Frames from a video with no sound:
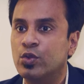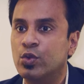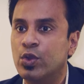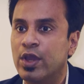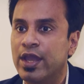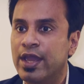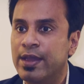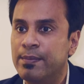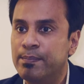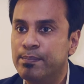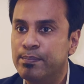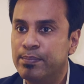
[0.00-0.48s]
to
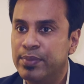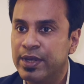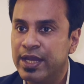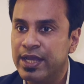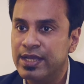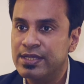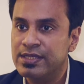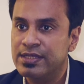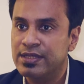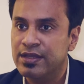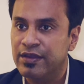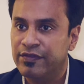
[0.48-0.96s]

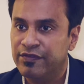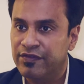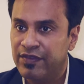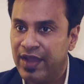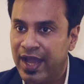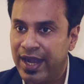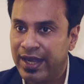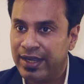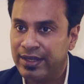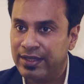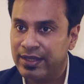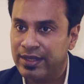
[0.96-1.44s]
embrace the
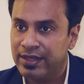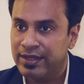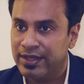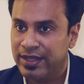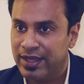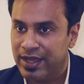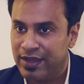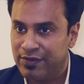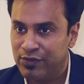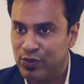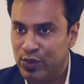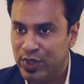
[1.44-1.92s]
fact that they
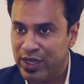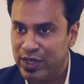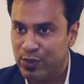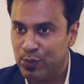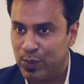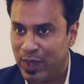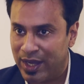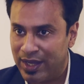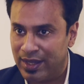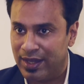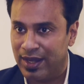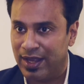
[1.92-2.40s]
have only
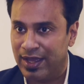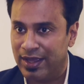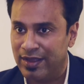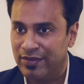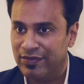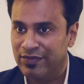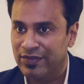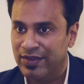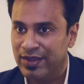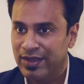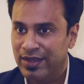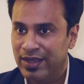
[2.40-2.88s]
one
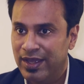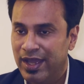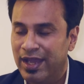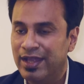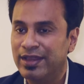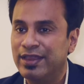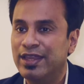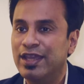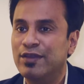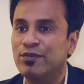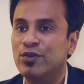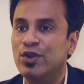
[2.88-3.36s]
life
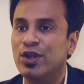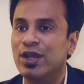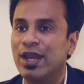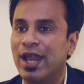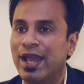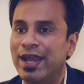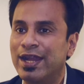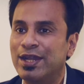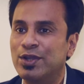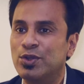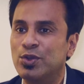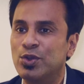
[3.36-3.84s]
and they would
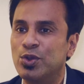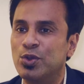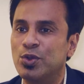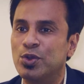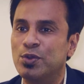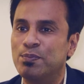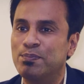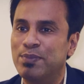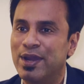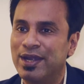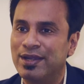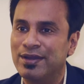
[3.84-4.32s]
like to
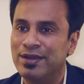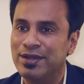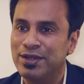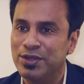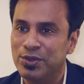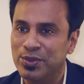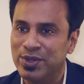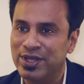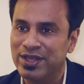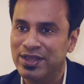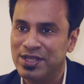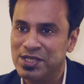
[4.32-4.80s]
look better
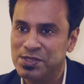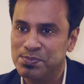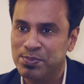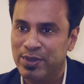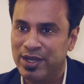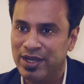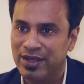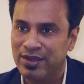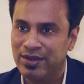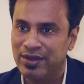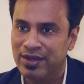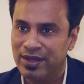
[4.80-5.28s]
during this
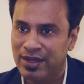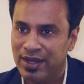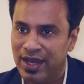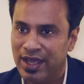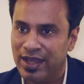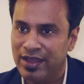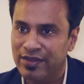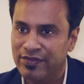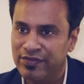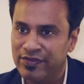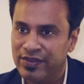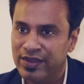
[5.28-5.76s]
particular
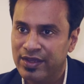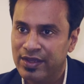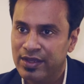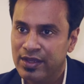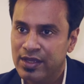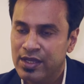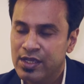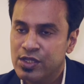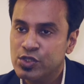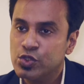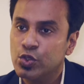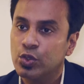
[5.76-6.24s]
life.
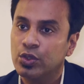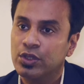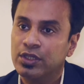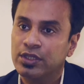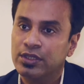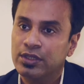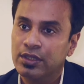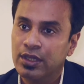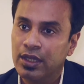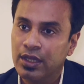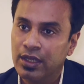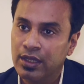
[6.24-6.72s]
So
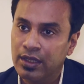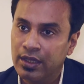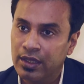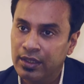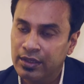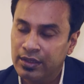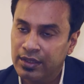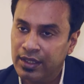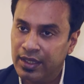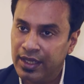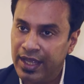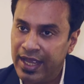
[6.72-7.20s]
uh,
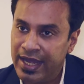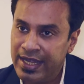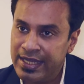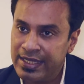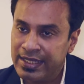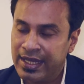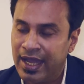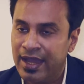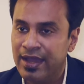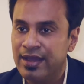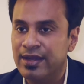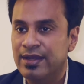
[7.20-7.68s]
the
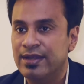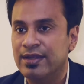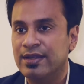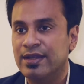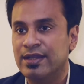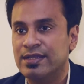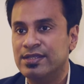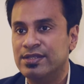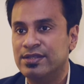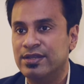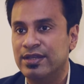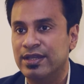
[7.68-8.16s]
entire
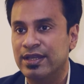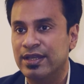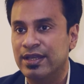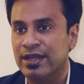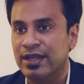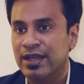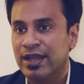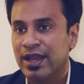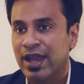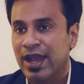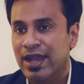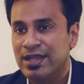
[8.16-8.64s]
industry
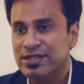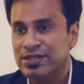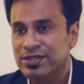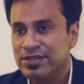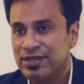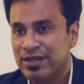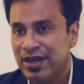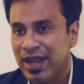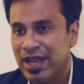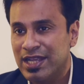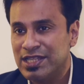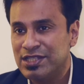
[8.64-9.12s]
has
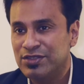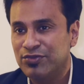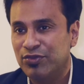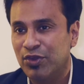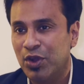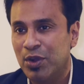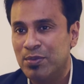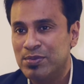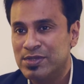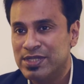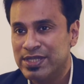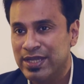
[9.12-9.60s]

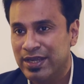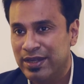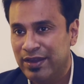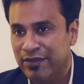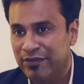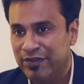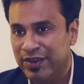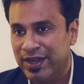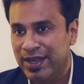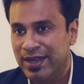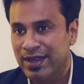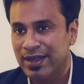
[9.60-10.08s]
transformed
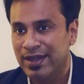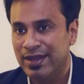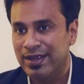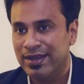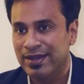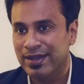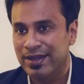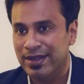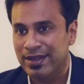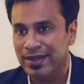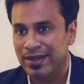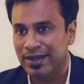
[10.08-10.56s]
significantly
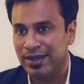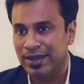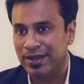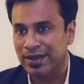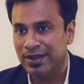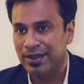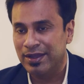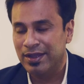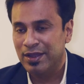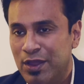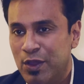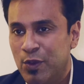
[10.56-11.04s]
in India
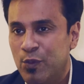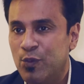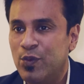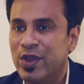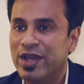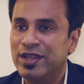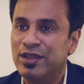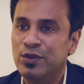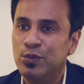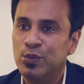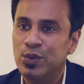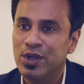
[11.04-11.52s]

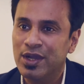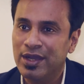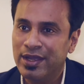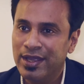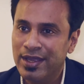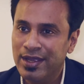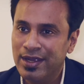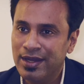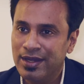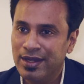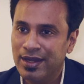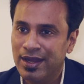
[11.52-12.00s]
where the
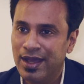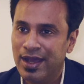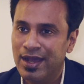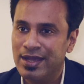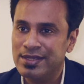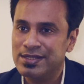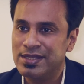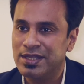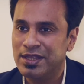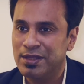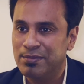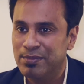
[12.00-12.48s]
working
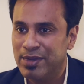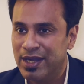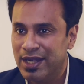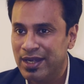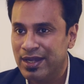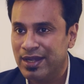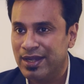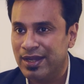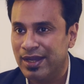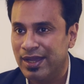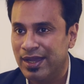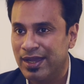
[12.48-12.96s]
class and the middle
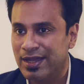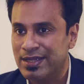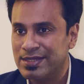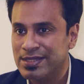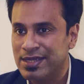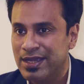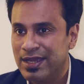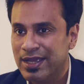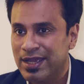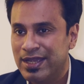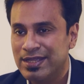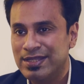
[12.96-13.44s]
class
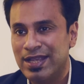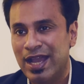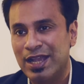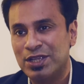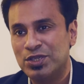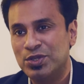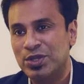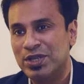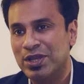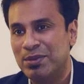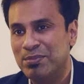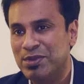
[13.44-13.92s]
is
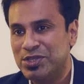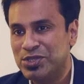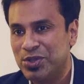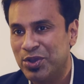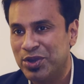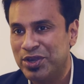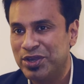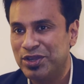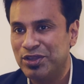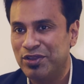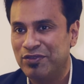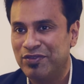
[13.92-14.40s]
actually a
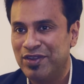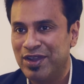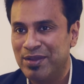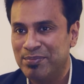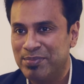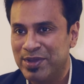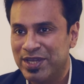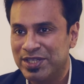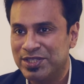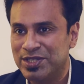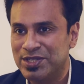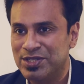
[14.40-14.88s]
majority of our
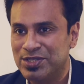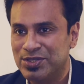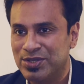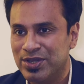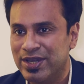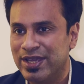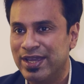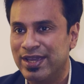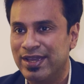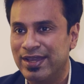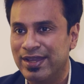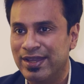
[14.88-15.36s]
patients
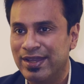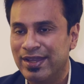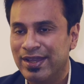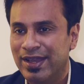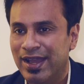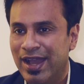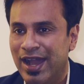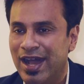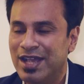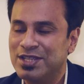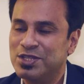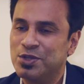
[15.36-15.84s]
today
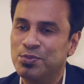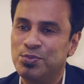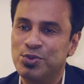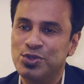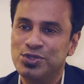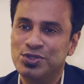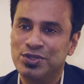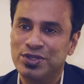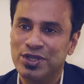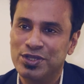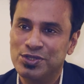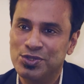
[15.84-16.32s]
as
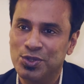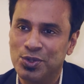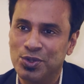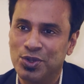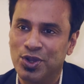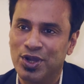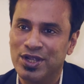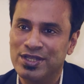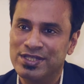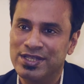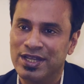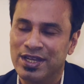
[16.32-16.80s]
opposed to the
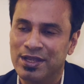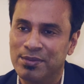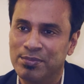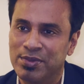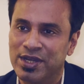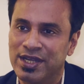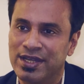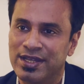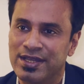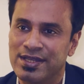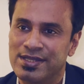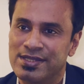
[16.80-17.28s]
so-called
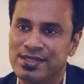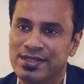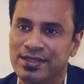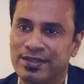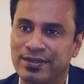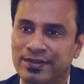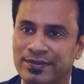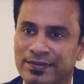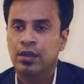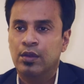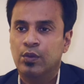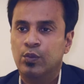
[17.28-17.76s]
celebrities.
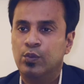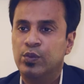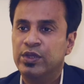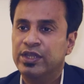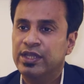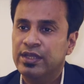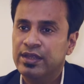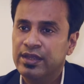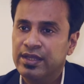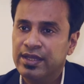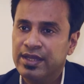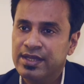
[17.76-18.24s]

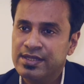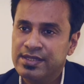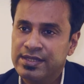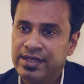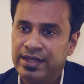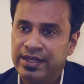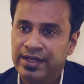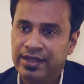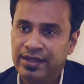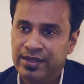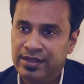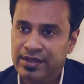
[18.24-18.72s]
Within the
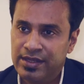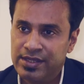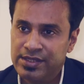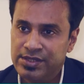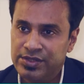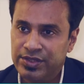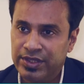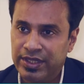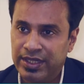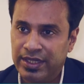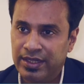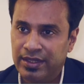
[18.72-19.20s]
aesthetic
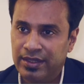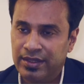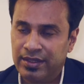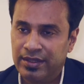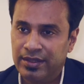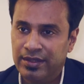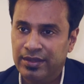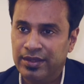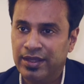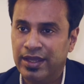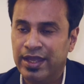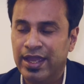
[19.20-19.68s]
industry,
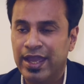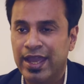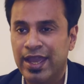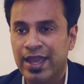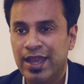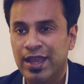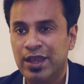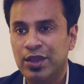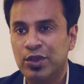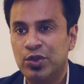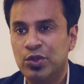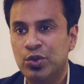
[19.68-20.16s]
the
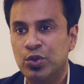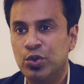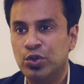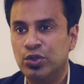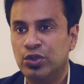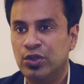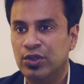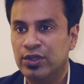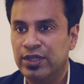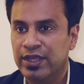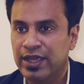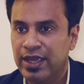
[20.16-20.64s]
hair
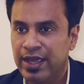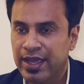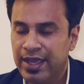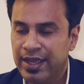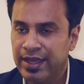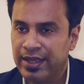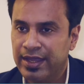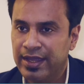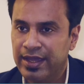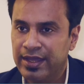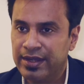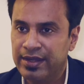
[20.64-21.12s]
growth or the hair
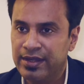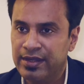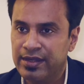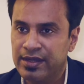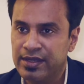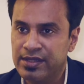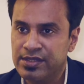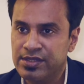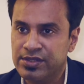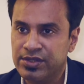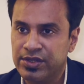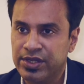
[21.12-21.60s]
care
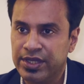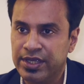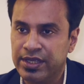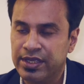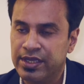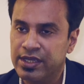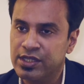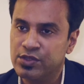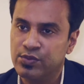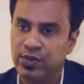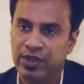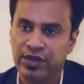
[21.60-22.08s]
industry
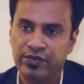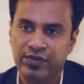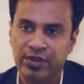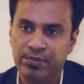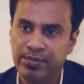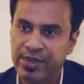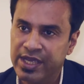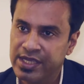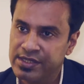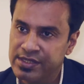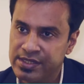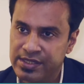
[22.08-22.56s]
is one of the
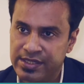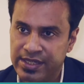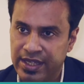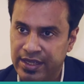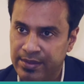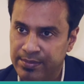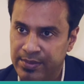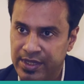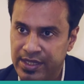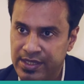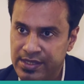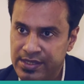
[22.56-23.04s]
major
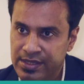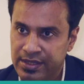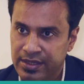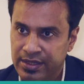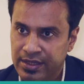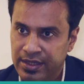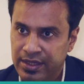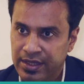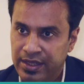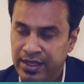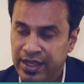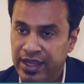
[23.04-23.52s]
segments.
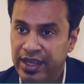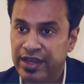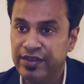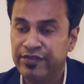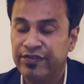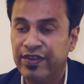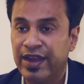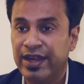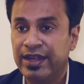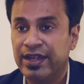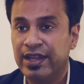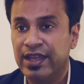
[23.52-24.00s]
In
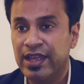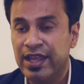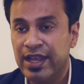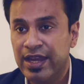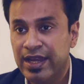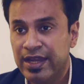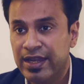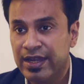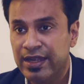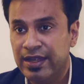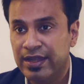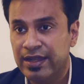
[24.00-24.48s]
fact,
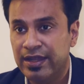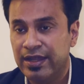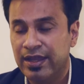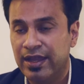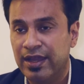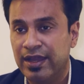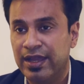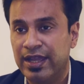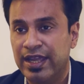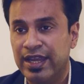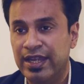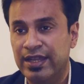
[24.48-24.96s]
in
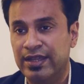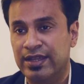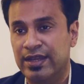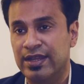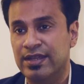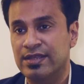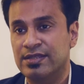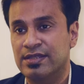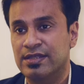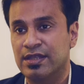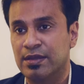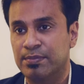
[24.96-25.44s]
India, it
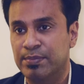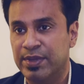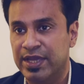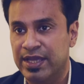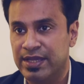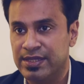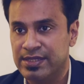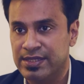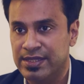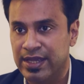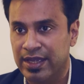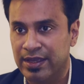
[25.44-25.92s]
is the
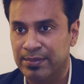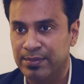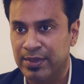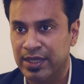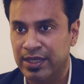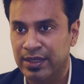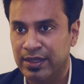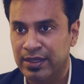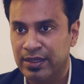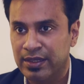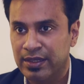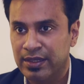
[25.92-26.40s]
biggest
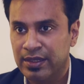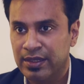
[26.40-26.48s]
segment.